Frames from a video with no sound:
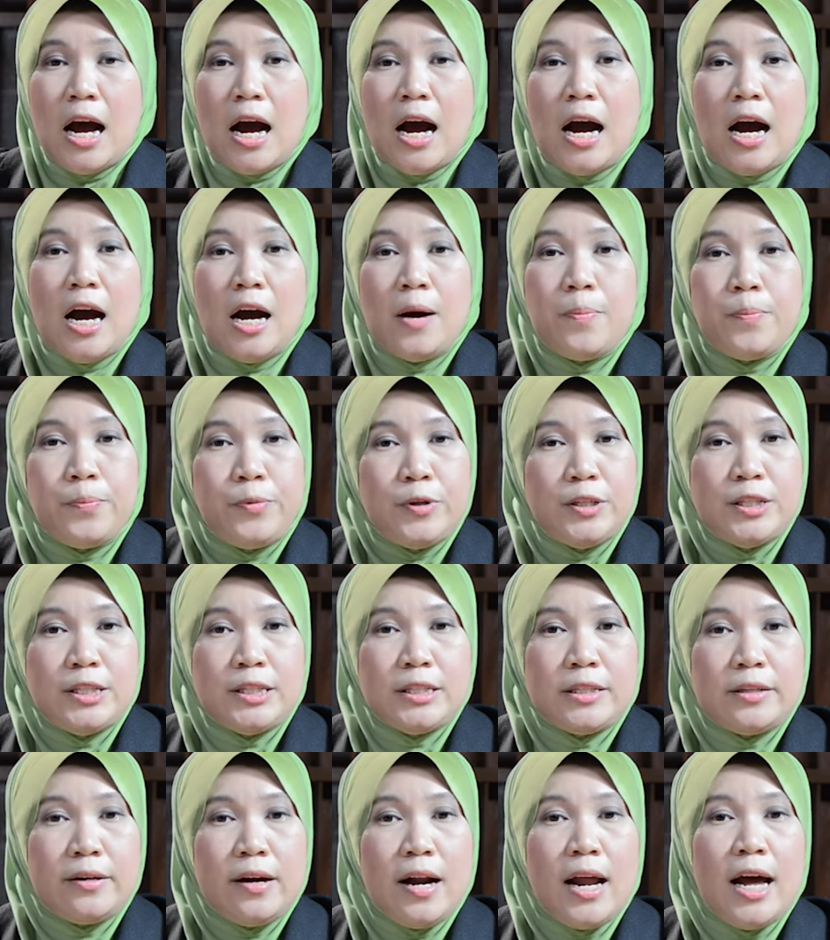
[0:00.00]
are
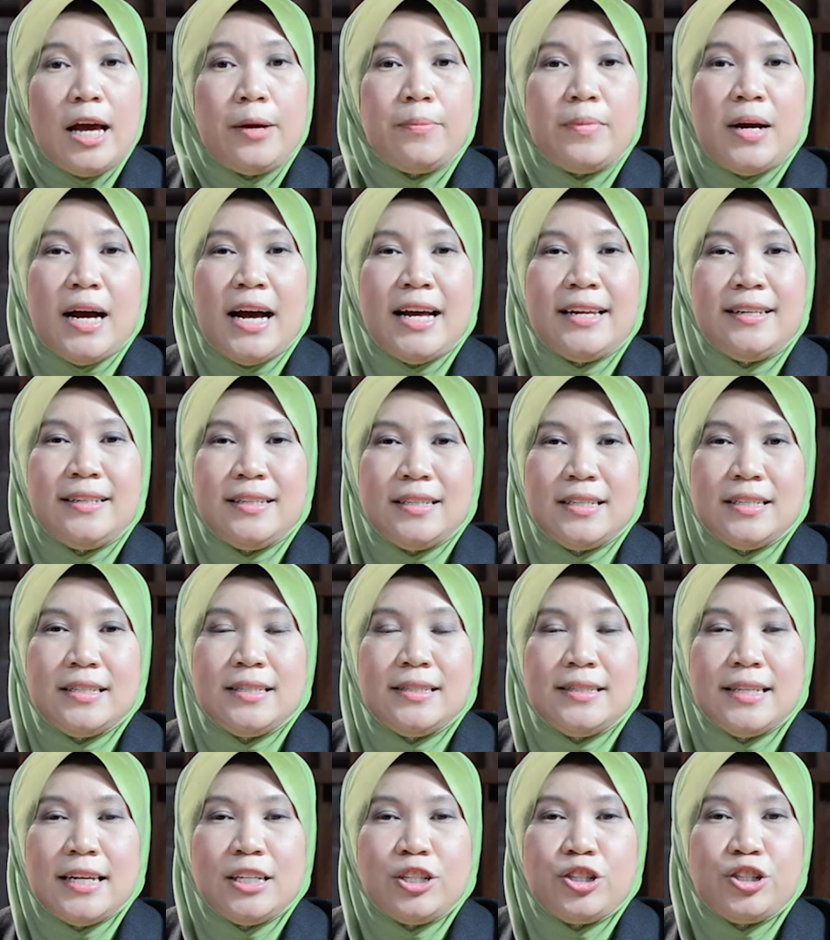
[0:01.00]
prescribed under
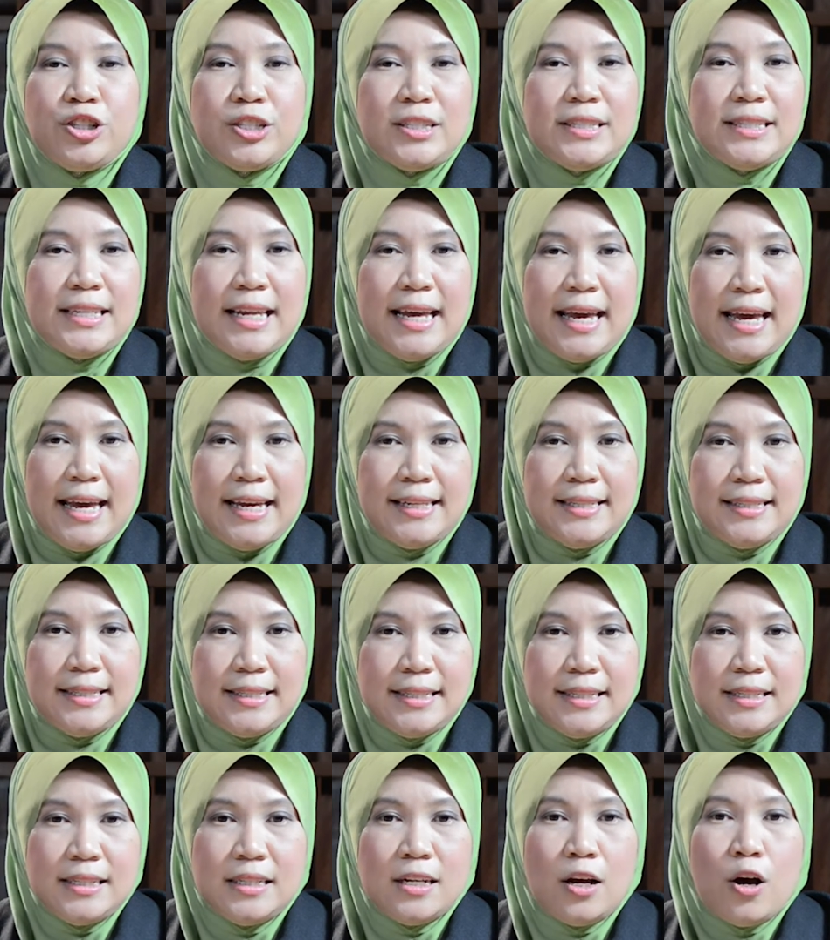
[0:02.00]
Section
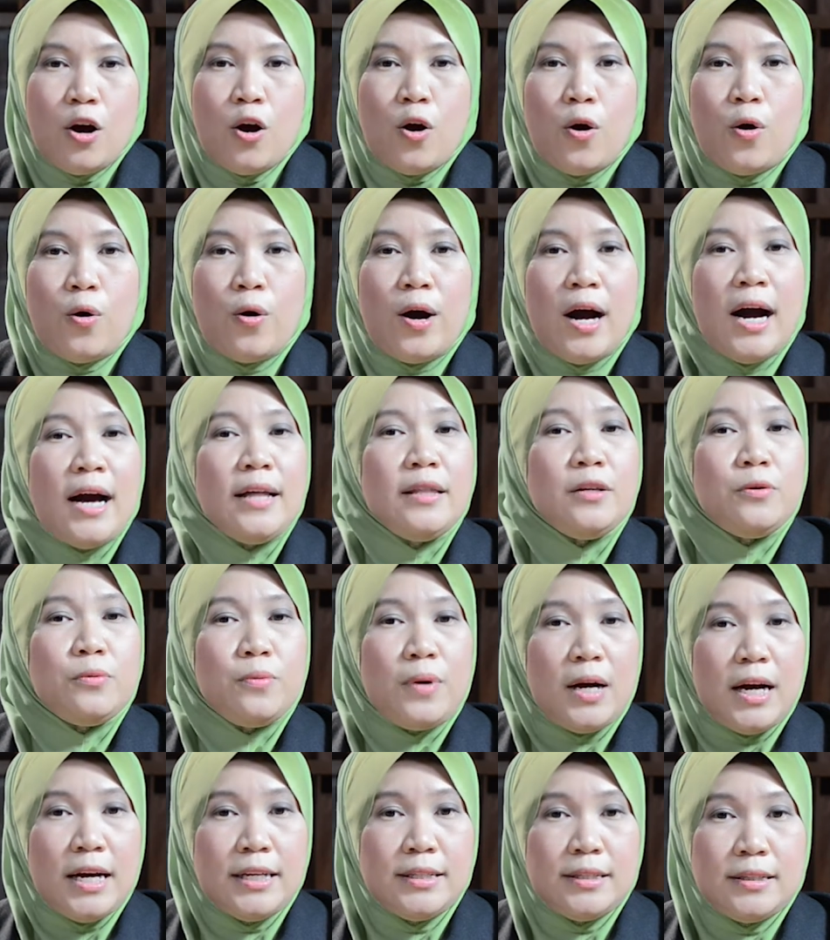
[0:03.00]
18 or
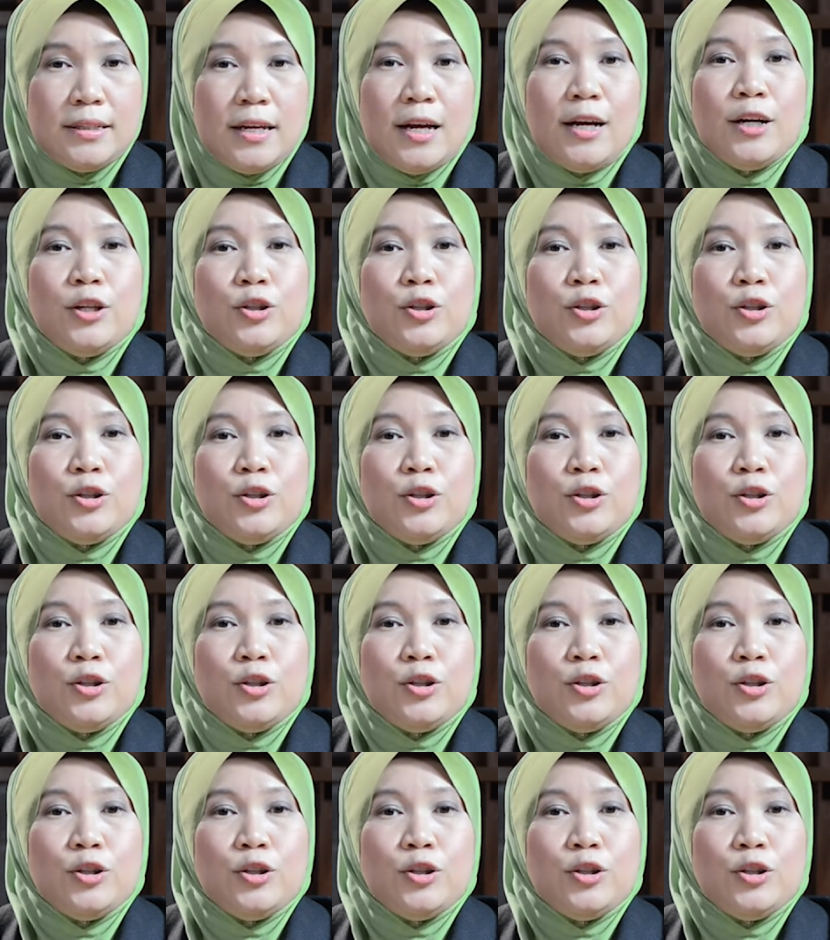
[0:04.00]
otherwise,